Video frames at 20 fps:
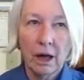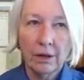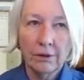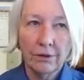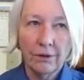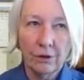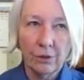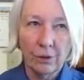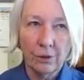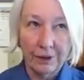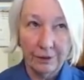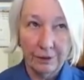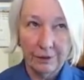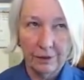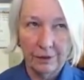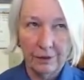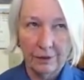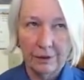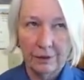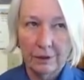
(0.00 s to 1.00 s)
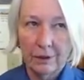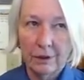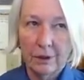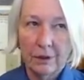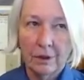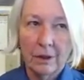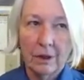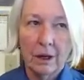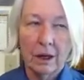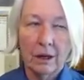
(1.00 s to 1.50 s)
consequences
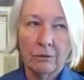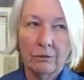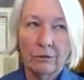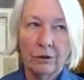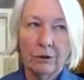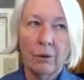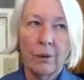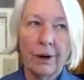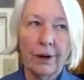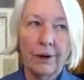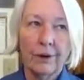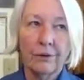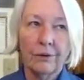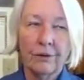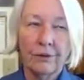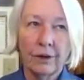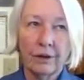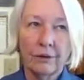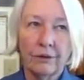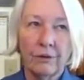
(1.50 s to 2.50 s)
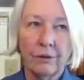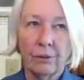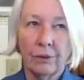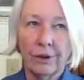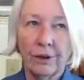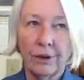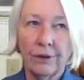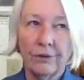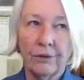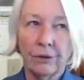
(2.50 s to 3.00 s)
requires that the
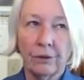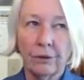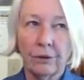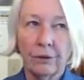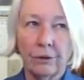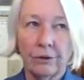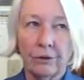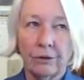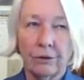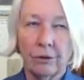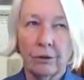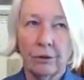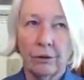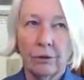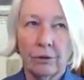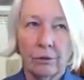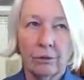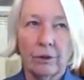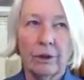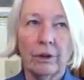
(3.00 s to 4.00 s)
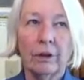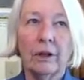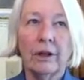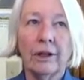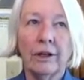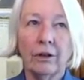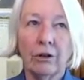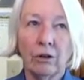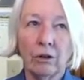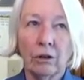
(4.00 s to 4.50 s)
research
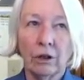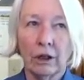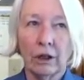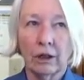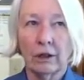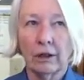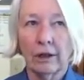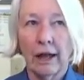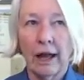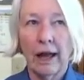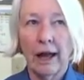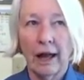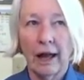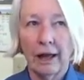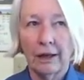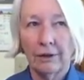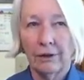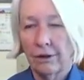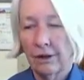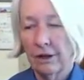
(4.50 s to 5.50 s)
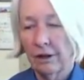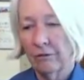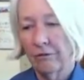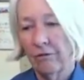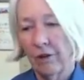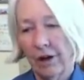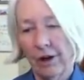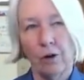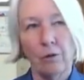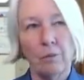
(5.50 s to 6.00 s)
really look at the
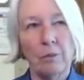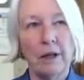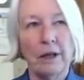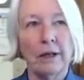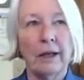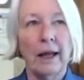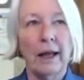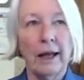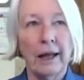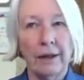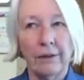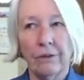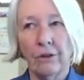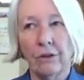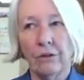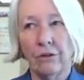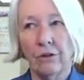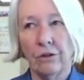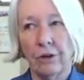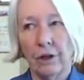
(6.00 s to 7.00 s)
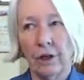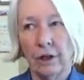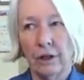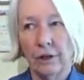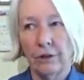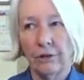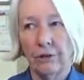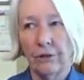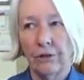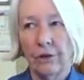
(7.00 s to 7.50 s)
environment and the
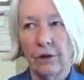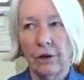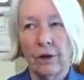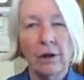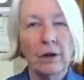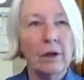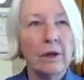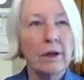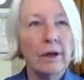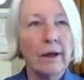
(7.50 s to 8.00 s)
genes